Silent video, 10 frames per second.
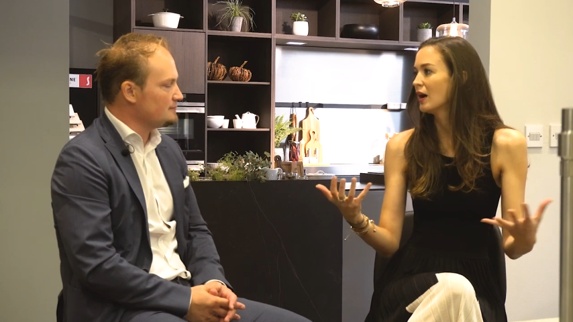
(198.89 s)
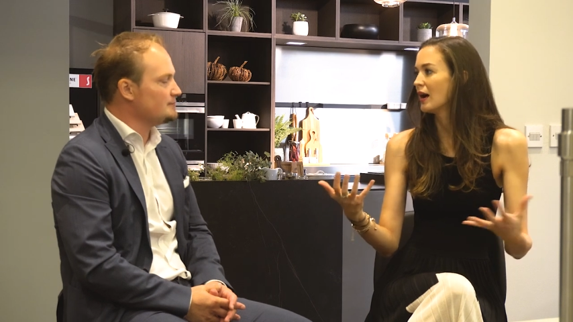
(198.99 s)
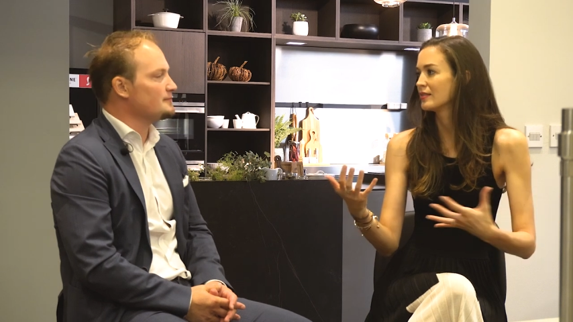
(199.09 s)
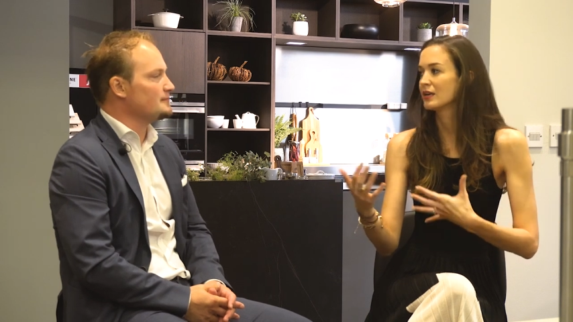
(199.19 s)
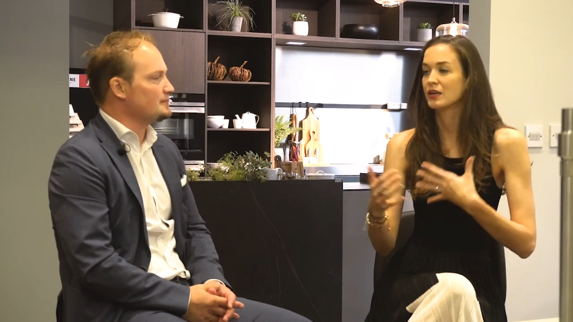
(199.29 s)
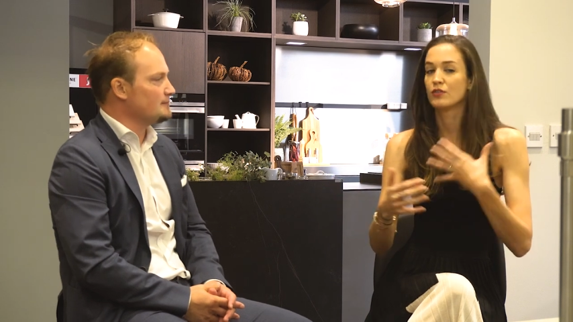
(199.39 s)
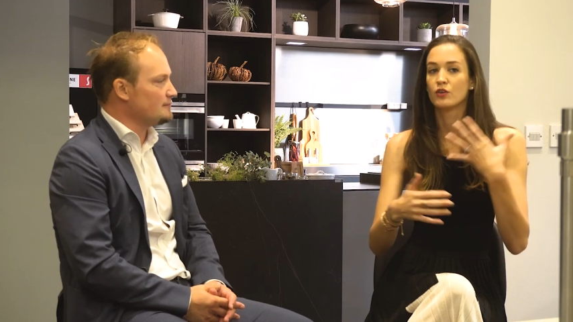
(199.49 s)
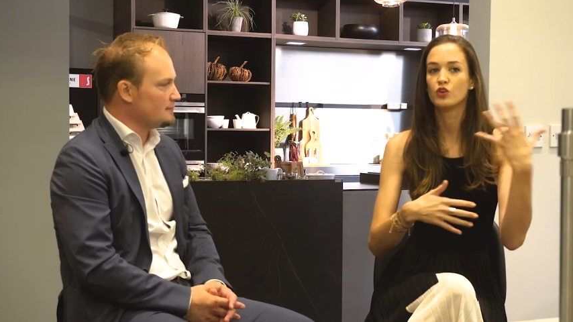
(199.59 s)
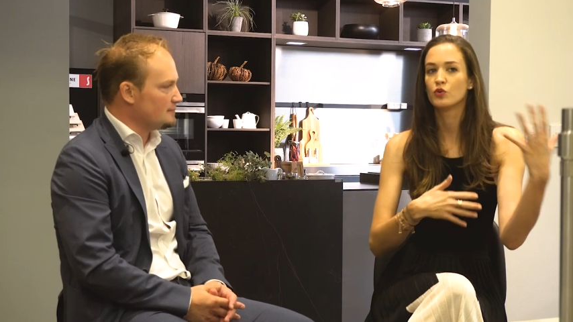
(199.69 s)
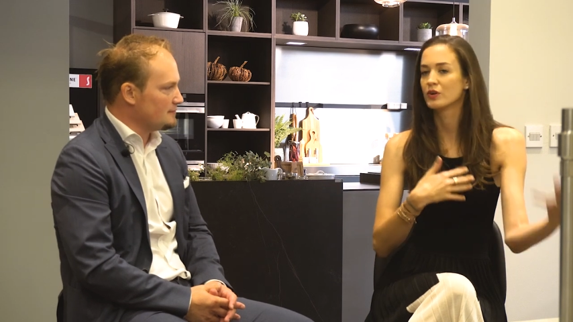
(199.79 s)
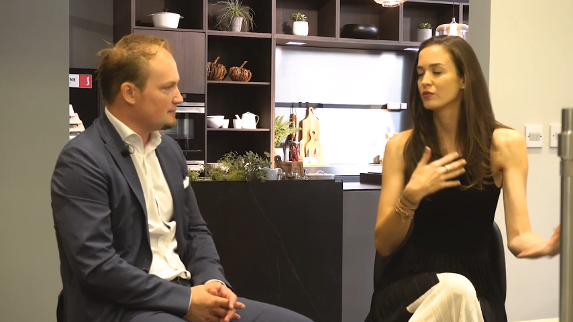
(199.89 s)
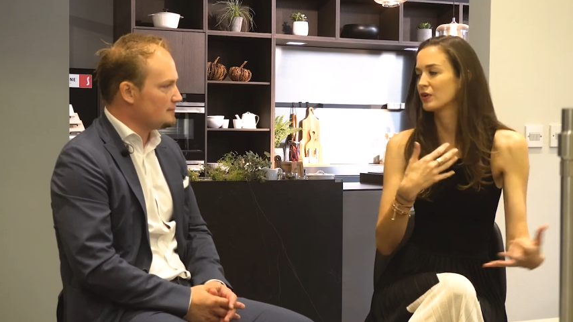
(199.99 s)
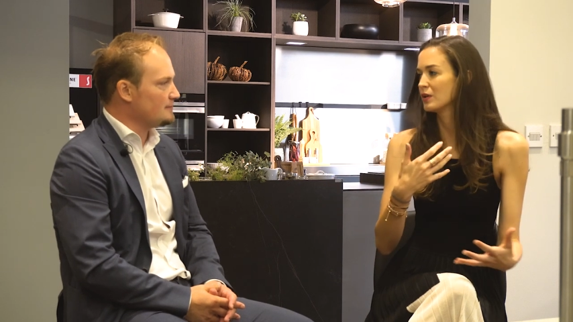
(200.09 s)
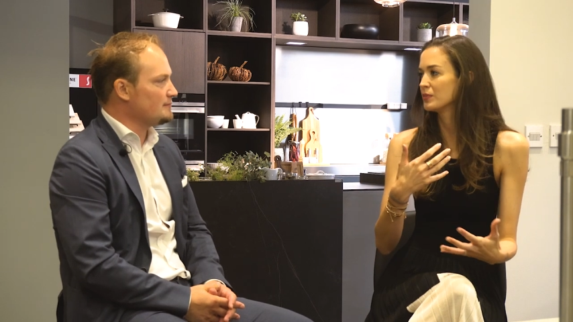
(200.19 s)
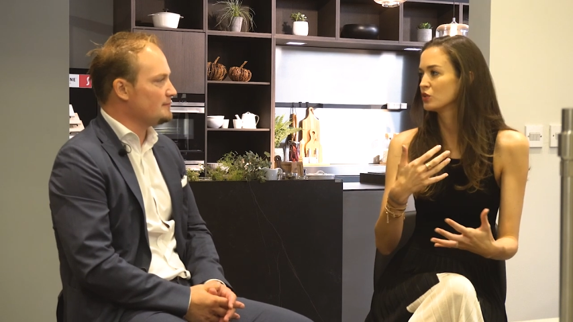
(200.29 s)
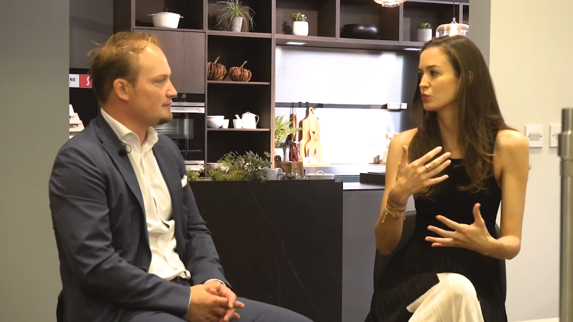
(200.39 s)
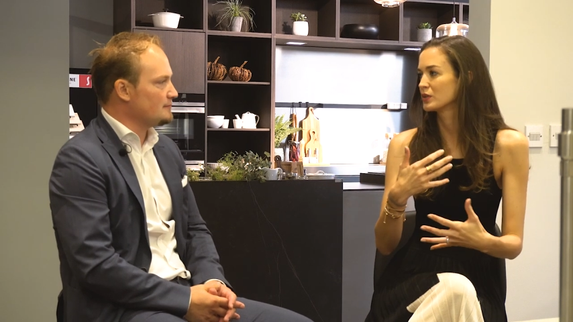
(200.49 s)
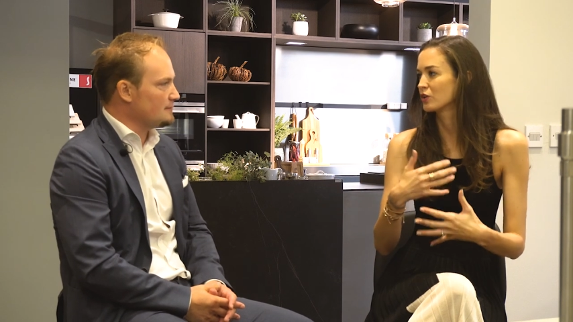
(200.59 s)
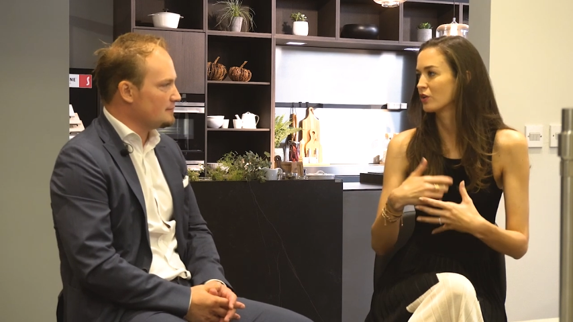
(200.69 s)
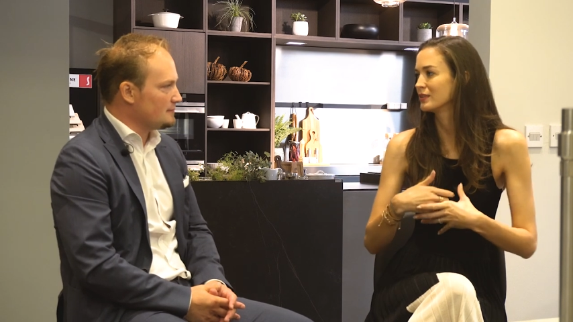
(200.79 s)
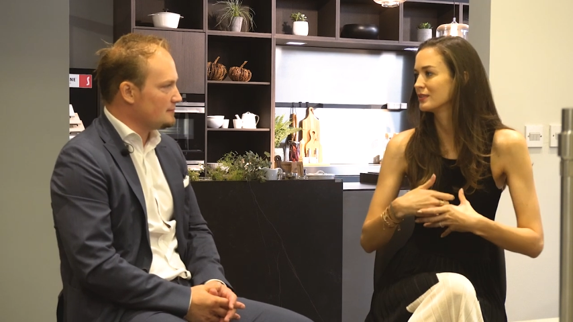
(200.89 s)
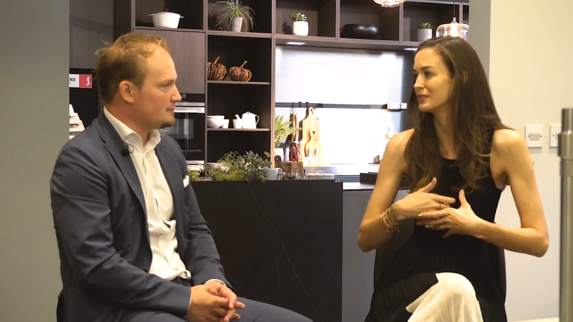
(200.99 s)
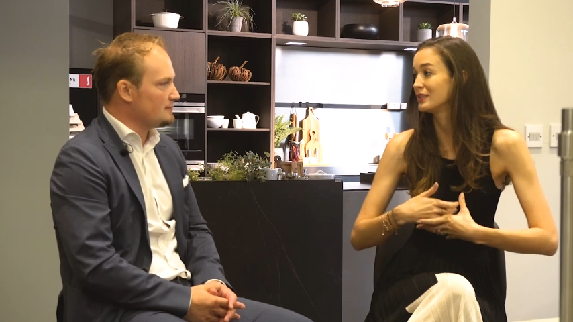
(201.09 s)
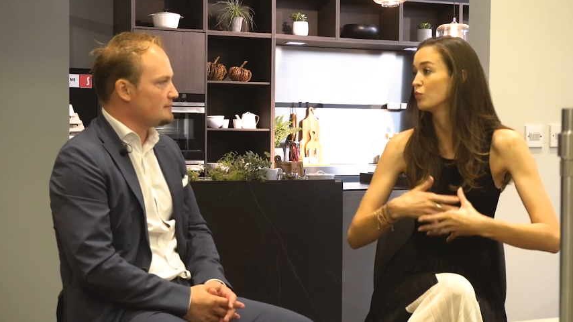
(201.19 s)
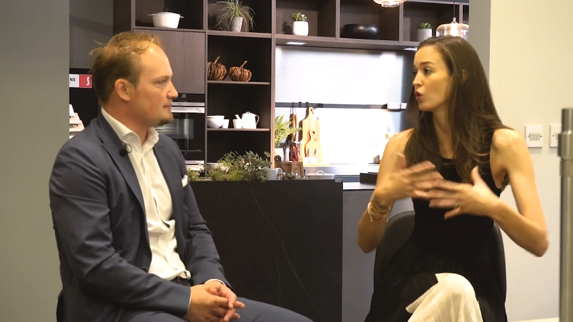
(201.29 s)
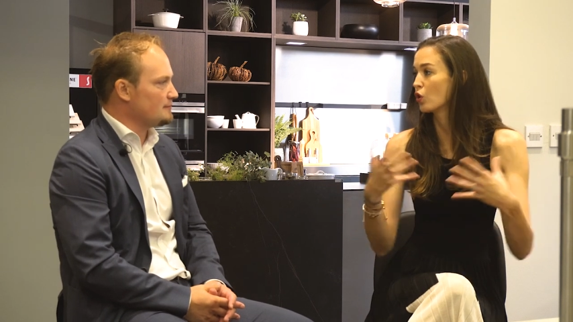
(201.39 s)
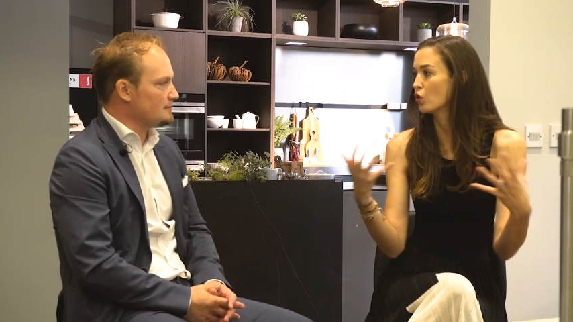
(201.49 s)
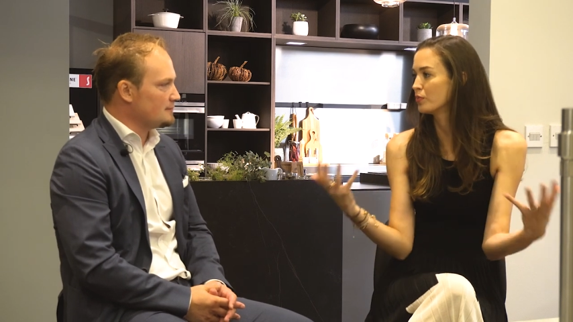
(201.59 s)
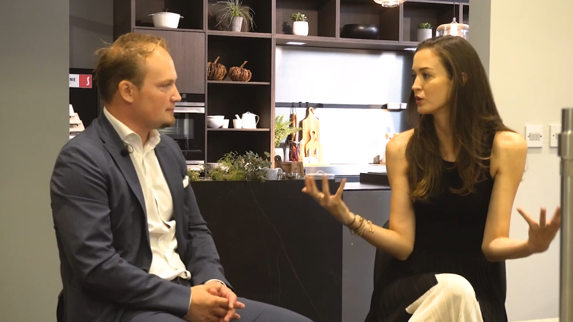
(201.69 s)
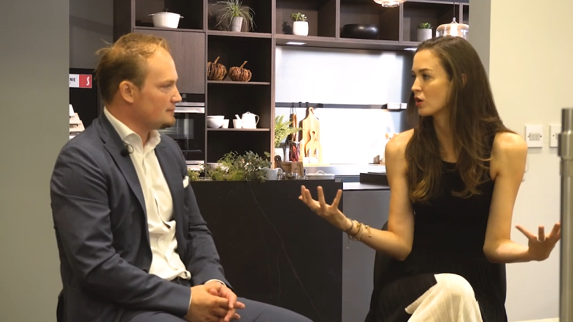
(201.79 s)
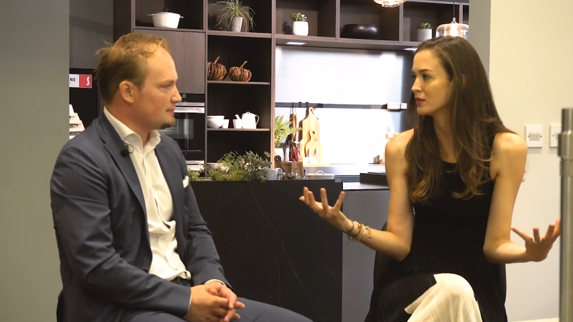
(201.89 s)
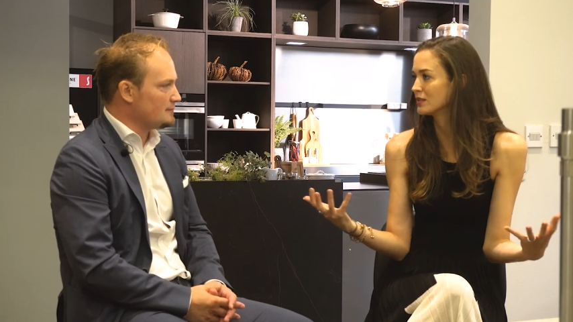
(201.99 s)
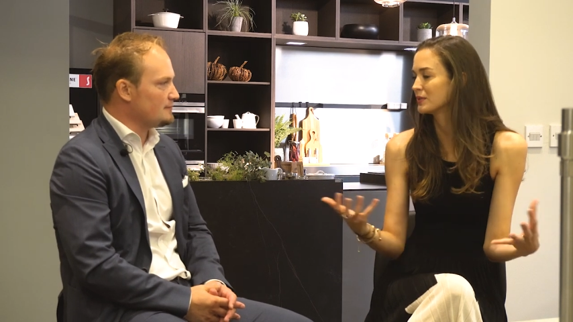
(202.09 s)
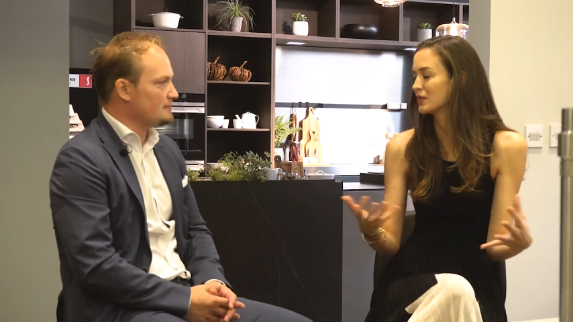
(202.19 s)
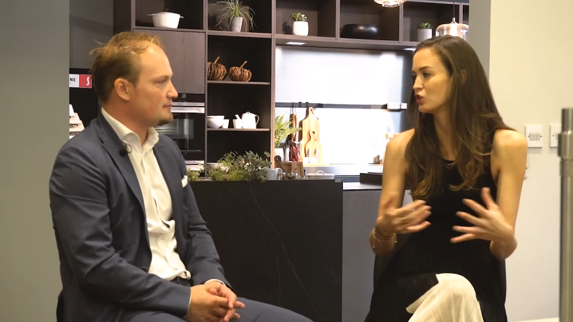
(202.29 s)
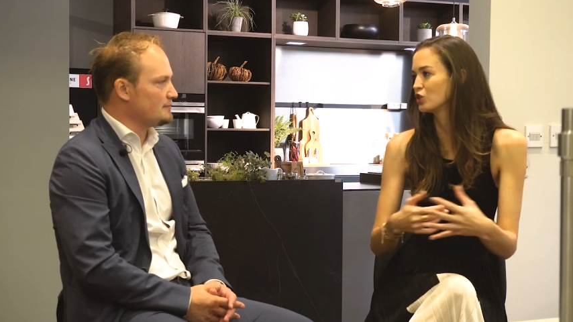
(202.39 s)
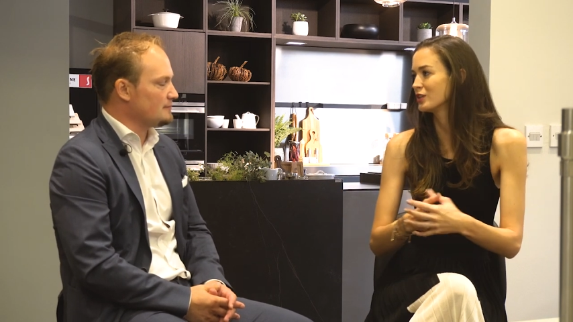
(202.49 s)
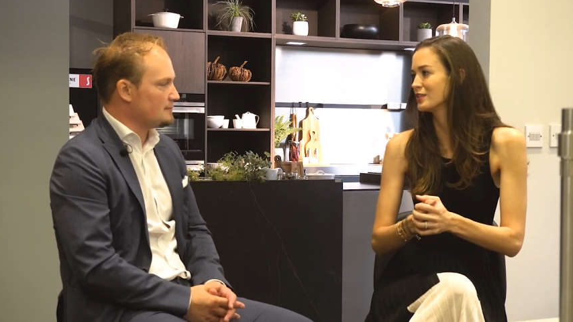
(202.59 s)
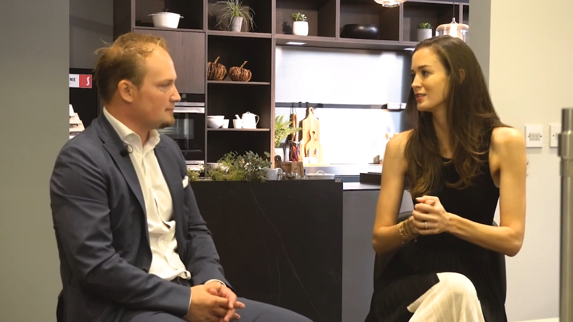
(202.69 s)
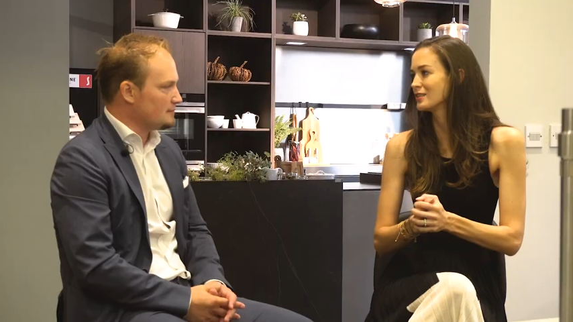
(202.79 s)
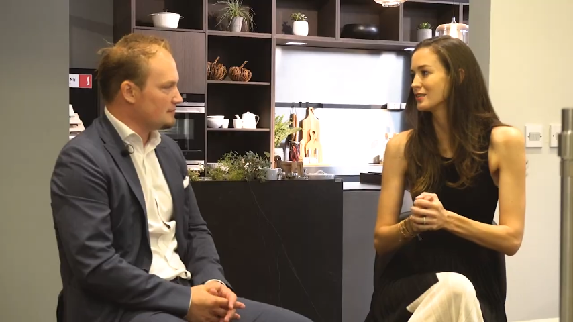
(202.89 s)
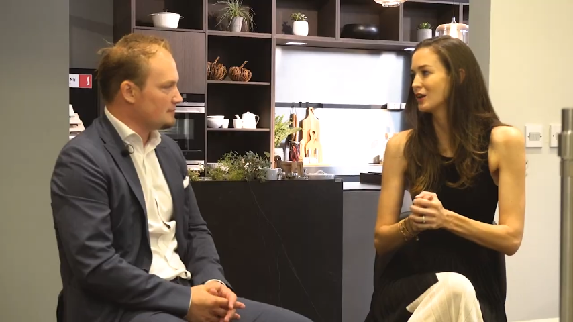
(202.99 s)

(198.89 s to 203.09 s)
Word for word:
Speaker 1: I think in the newer developments, we're starting to see more open concept kitchens.